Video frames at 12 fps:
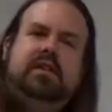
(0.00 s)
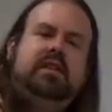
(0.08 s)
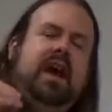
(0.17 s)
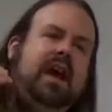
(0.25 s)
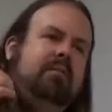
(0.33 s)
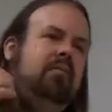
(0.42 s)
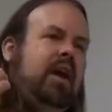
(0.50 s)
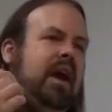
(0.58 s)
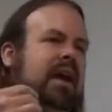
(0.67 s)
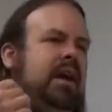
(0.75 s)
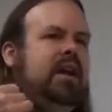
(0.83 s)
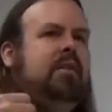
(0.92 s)
same
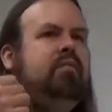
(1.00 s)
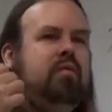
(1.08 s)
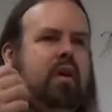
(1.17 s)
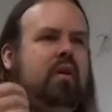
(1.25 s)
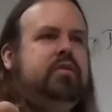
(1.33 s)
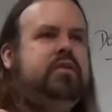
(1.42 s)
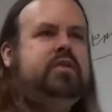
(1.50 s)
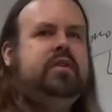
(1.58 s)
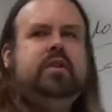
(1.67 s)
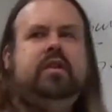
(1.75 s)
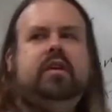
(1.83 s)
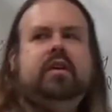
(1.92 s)
way he
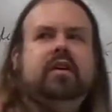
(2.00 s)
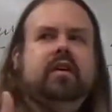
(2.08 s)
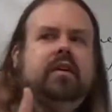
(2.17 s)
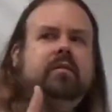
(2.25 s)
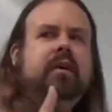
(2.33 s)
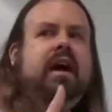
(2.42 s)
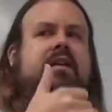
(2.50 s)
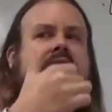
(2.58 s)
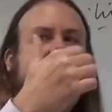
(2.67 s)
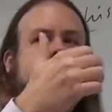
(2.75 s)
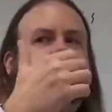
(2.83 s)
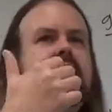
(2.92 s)
approached
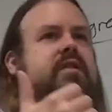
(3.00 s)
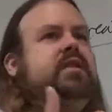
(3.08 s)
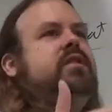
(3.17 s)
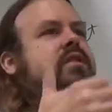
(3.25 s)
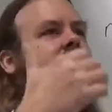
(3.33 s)
Alcinous's